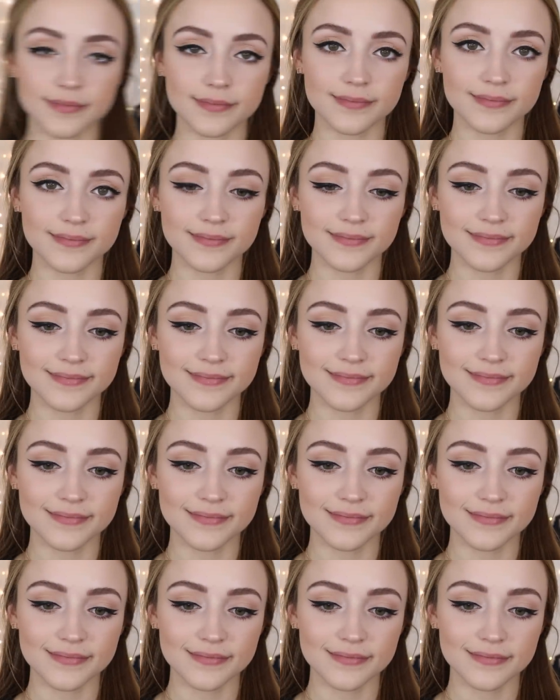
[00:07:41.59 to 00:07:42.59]

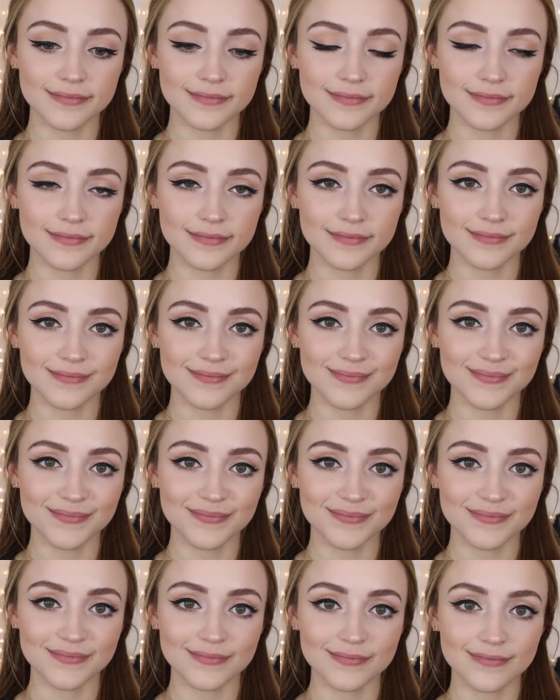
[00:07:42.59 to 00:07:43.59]

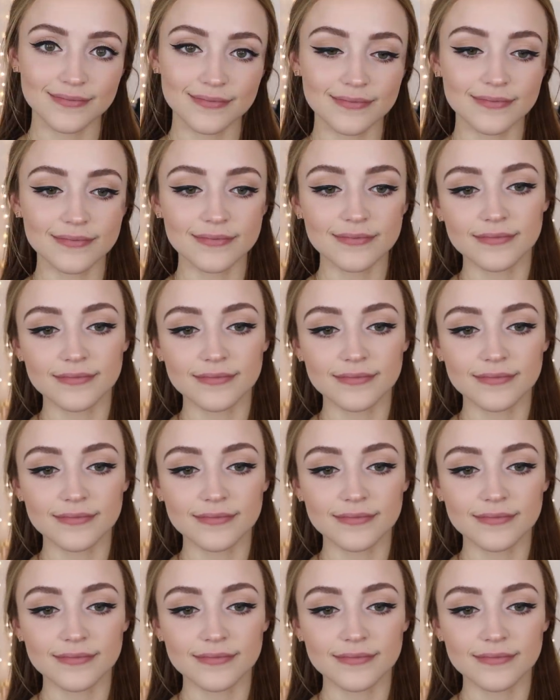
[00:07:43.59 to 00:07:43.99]
Nobody speaks.